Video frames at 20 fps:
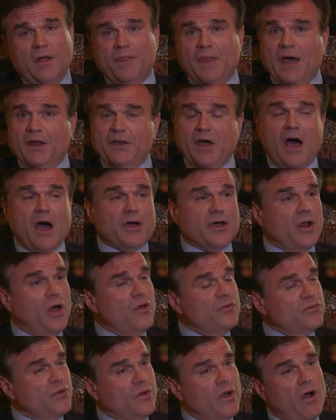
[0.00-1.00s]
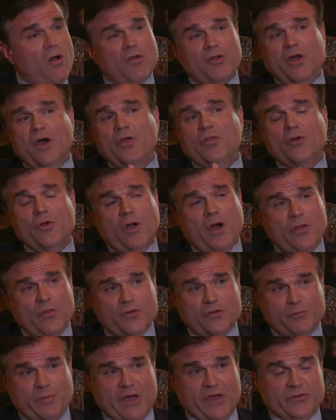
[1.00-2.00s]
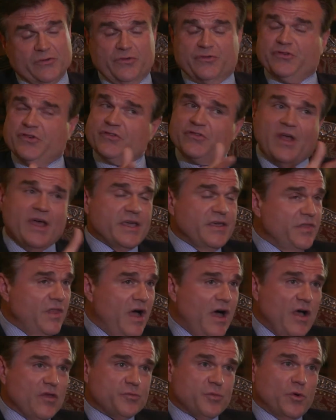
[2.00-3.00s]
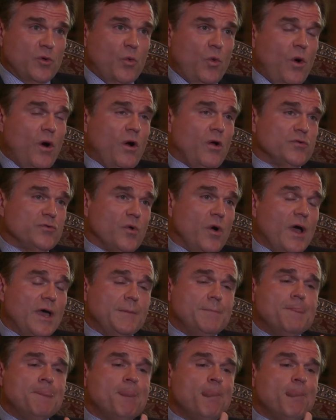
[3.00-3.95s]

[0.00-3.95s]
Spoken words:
That doc could also call in other specialists, just like in the hospital walls, right?